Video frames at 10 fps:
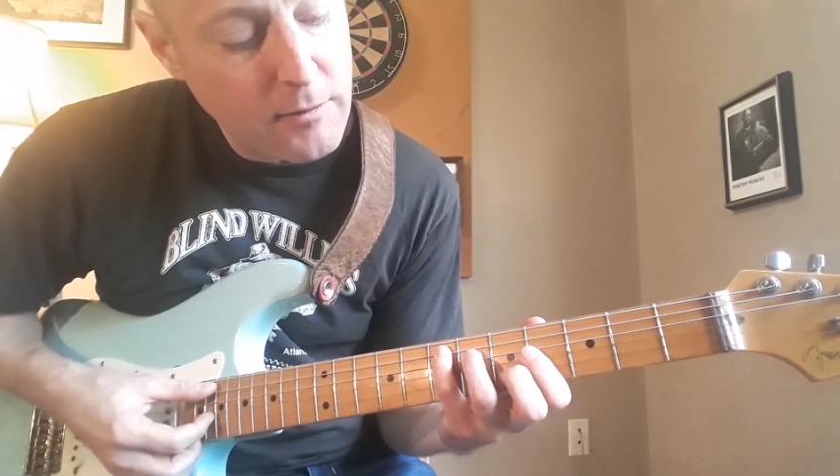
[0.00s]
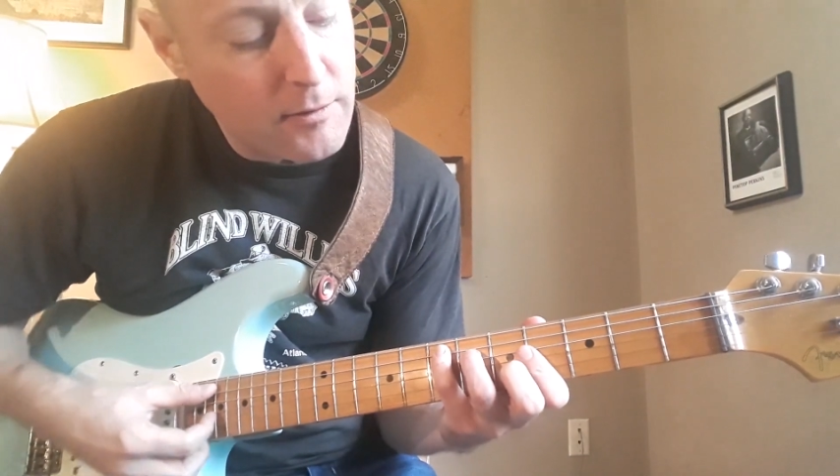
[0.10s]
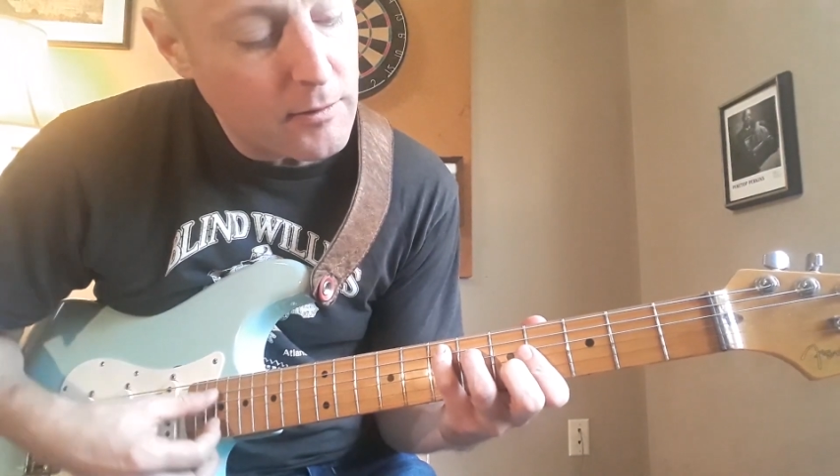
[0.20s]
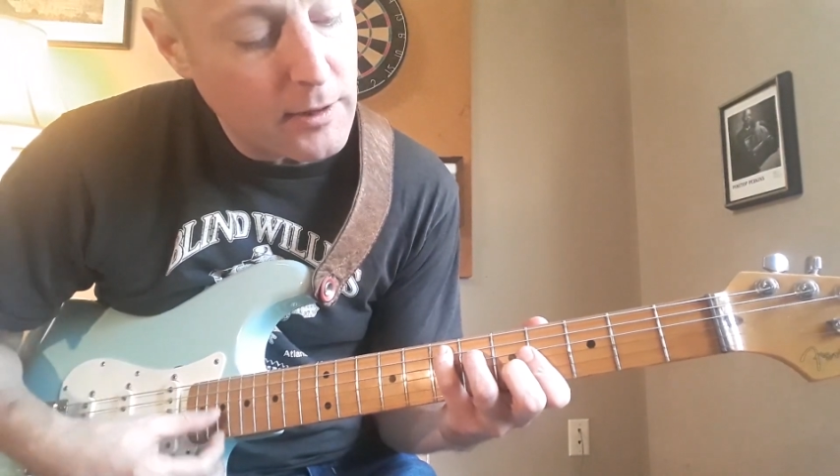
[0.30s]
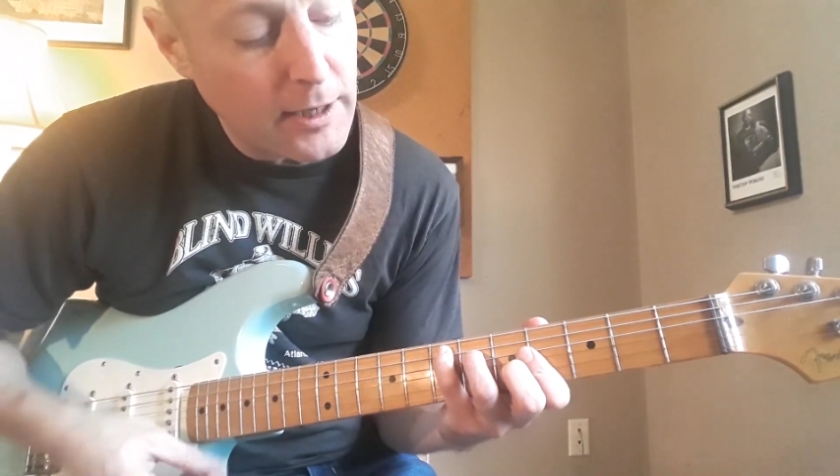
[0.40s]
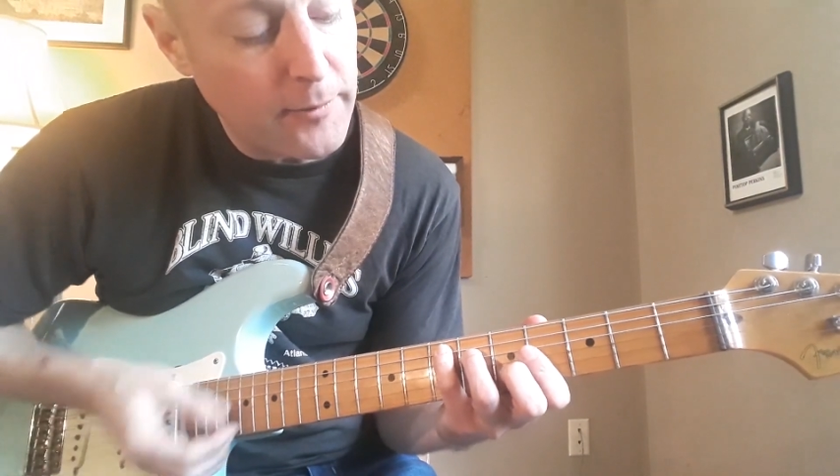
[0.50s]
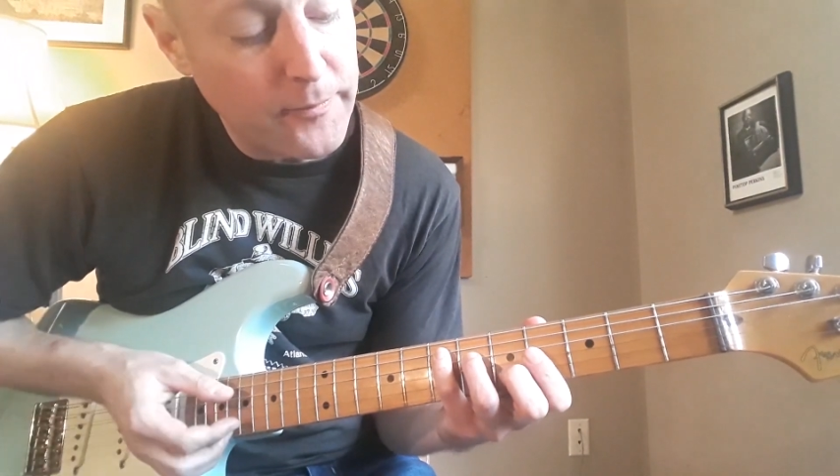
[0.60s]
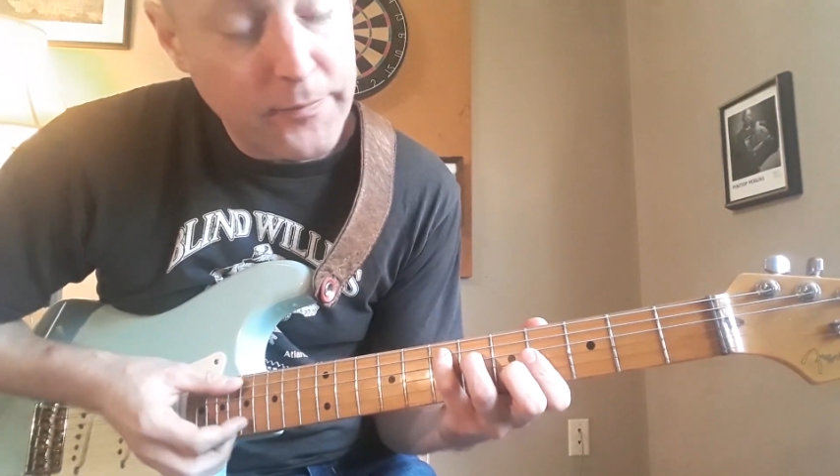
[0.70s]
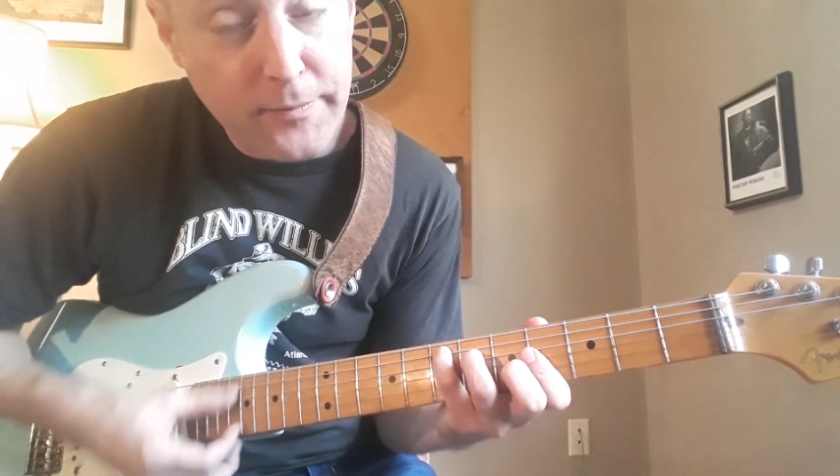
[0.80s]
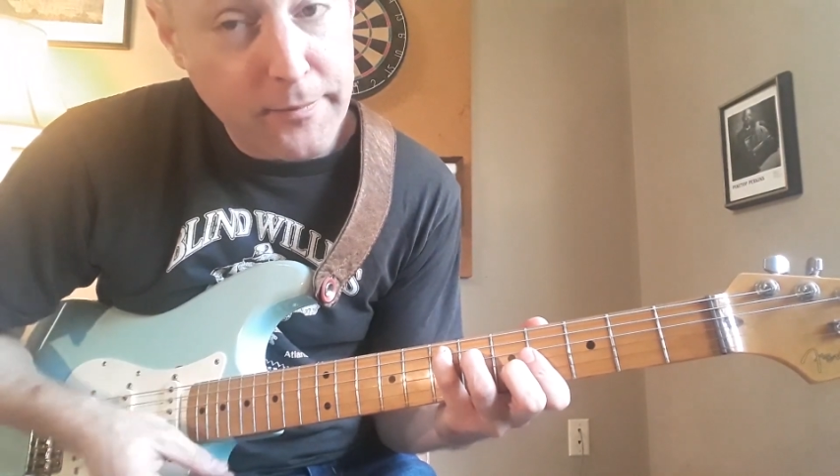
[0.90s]
now
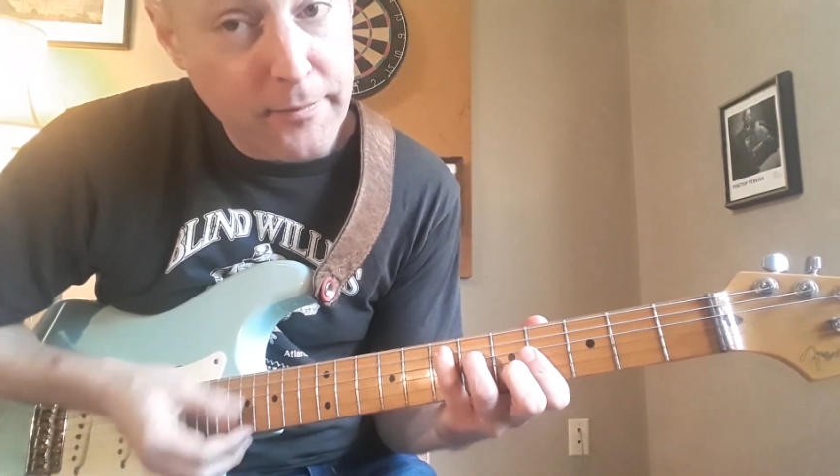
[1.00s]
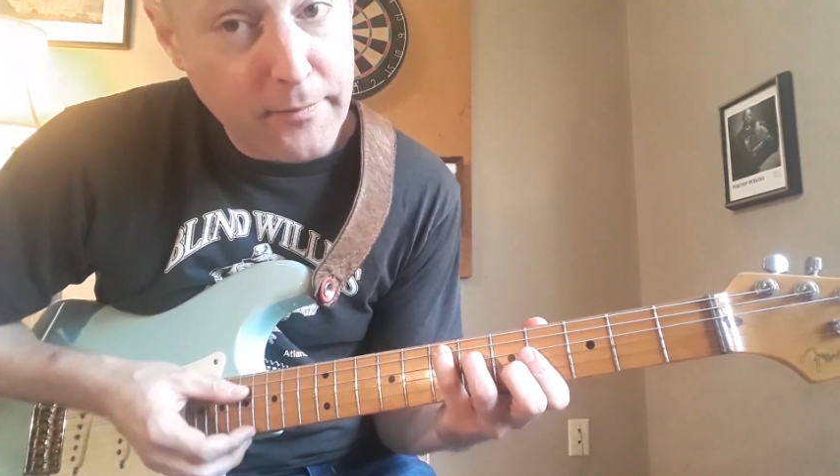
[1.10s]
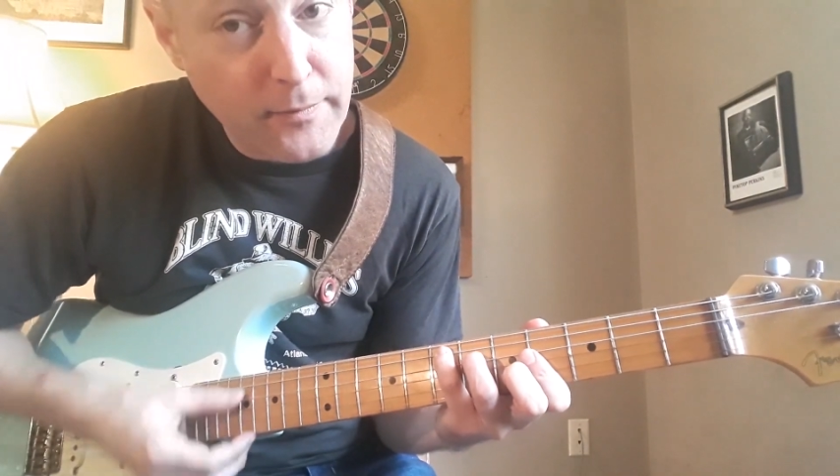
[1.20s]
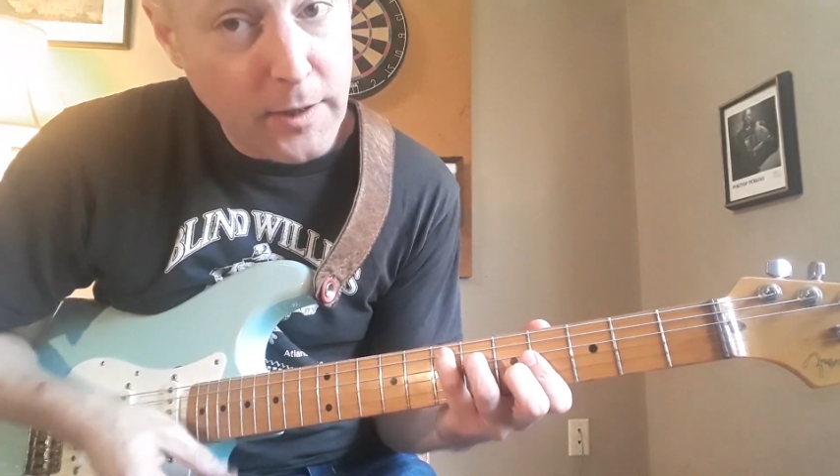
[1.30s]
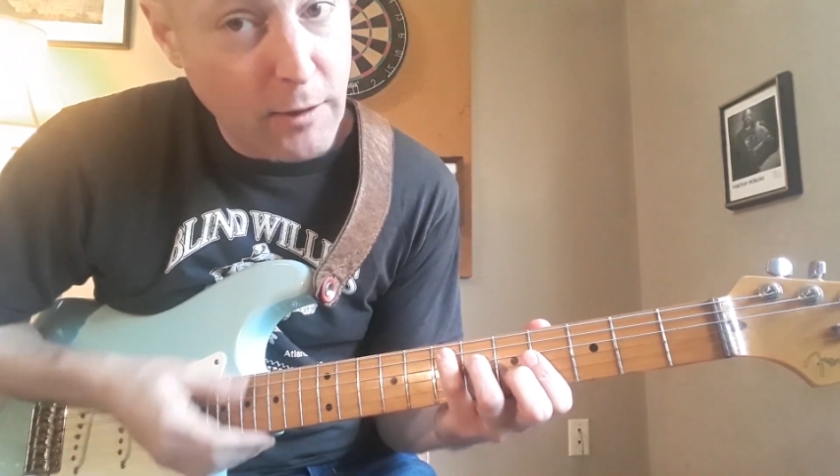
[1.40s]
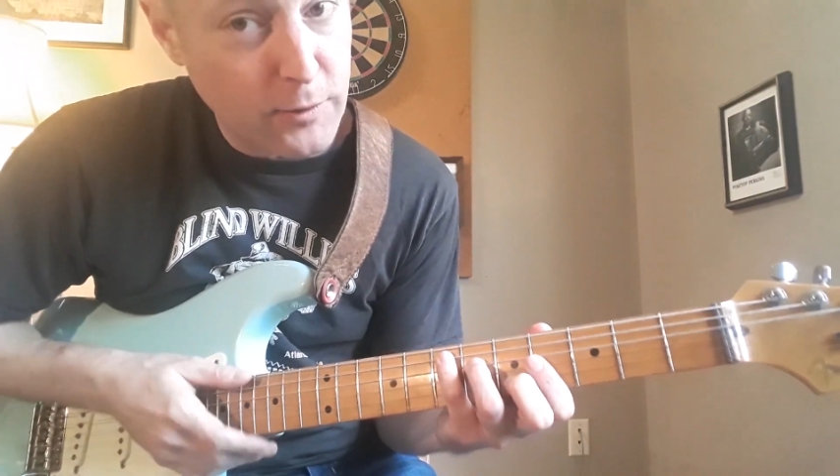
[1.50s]
you always